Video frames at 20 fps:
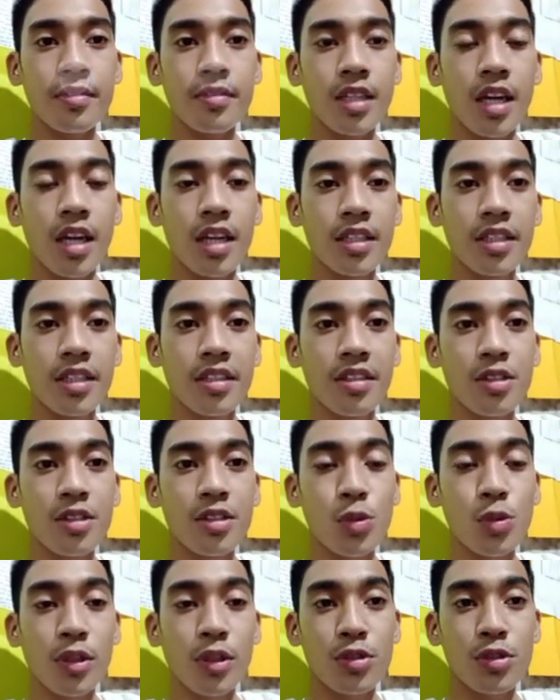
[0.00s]
Articles
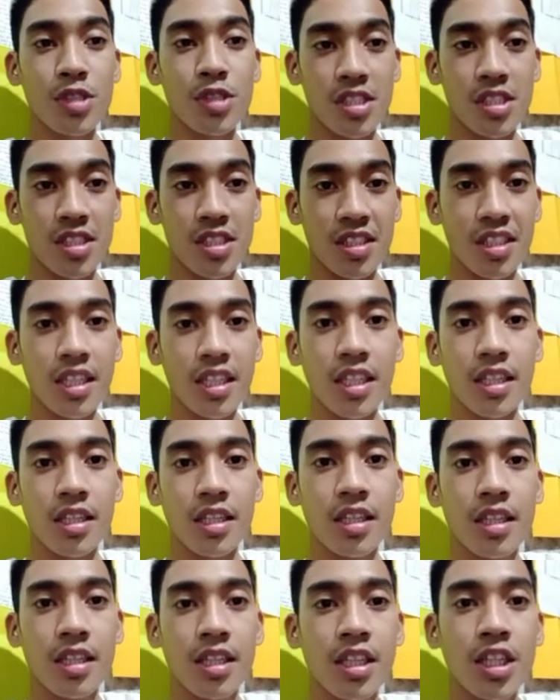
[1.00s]
1 to 63.
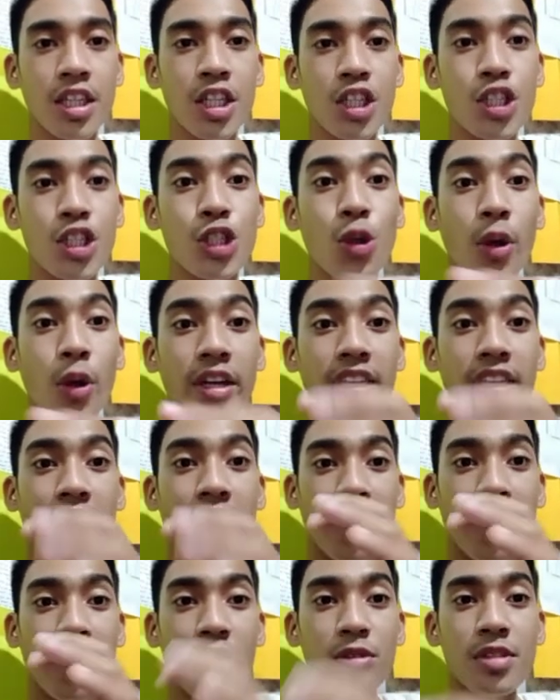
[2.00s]
Joint
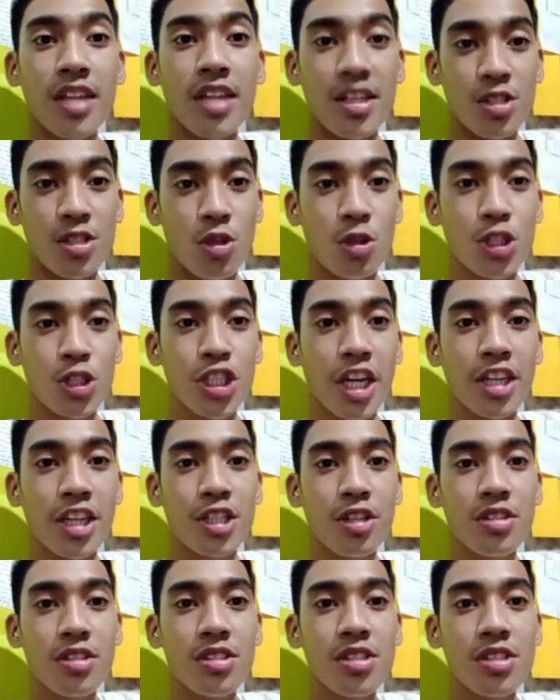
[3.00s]
account
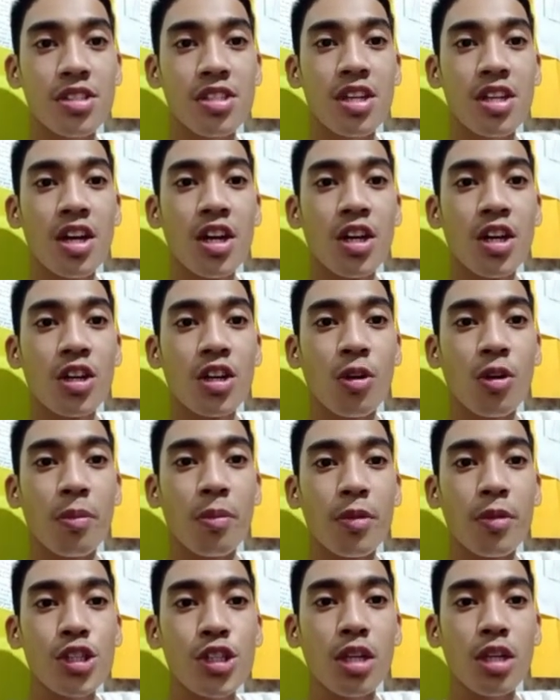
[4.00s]
associations,
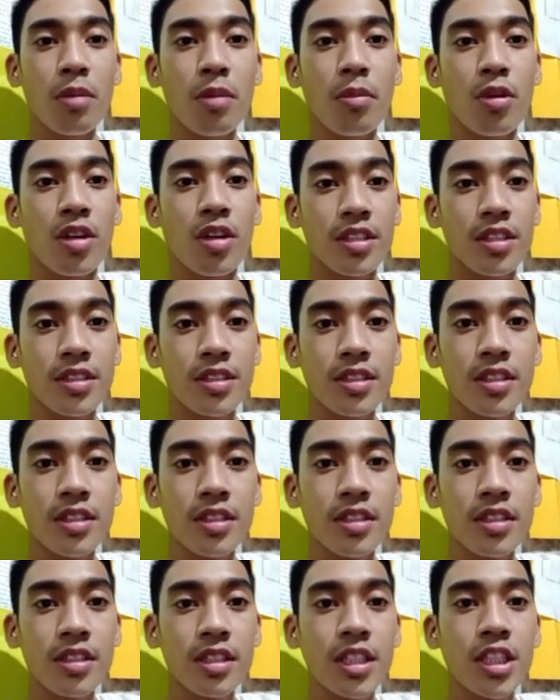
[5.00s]
commercial barter,
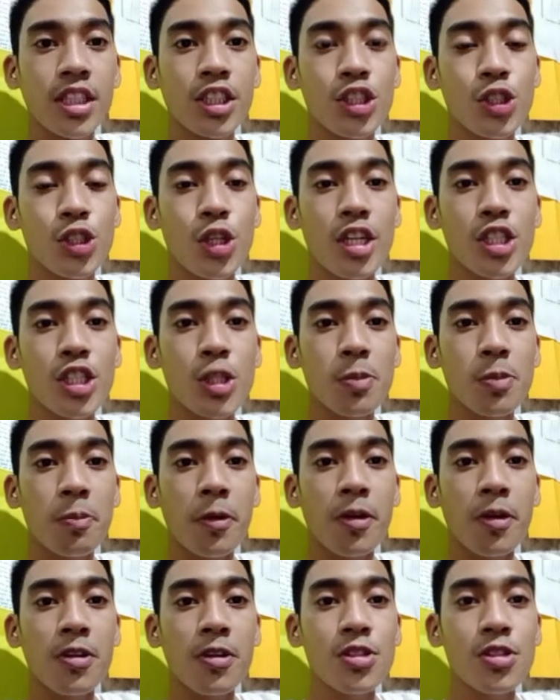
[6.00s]

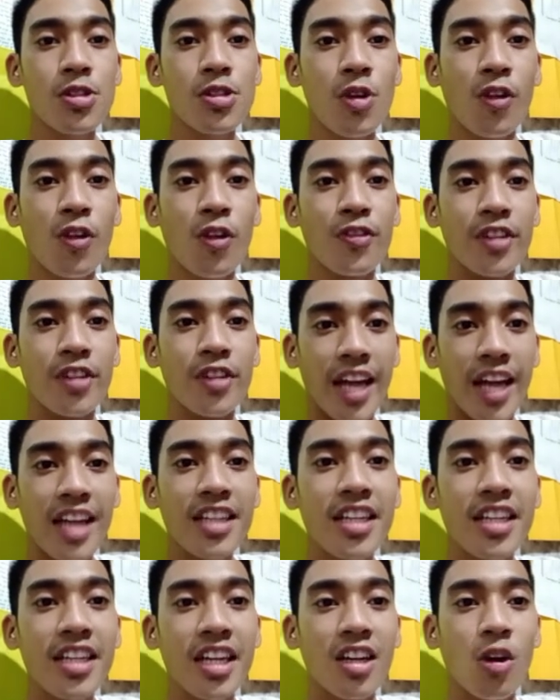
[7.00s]
transfers of
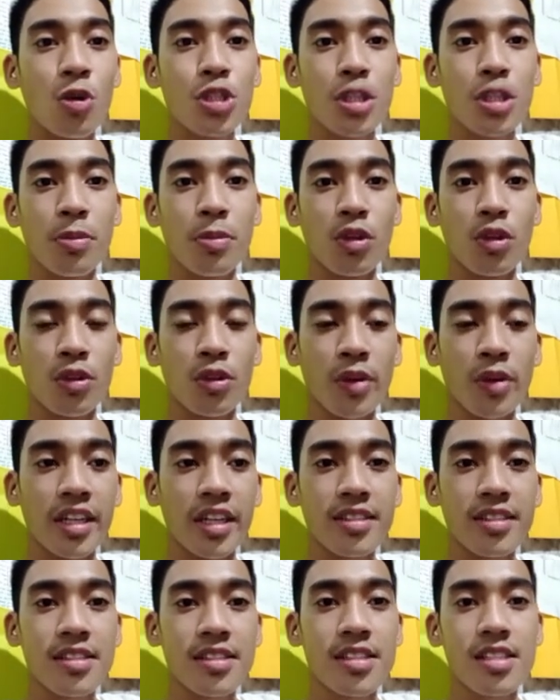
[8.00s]
non-negotiable
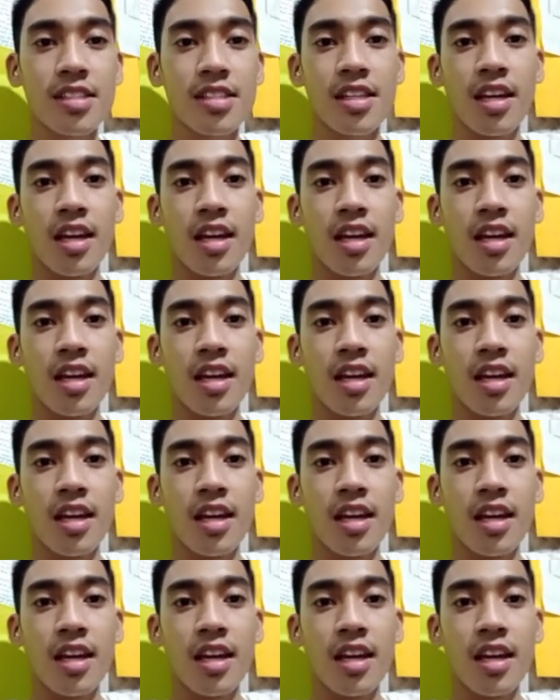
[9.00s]
credits,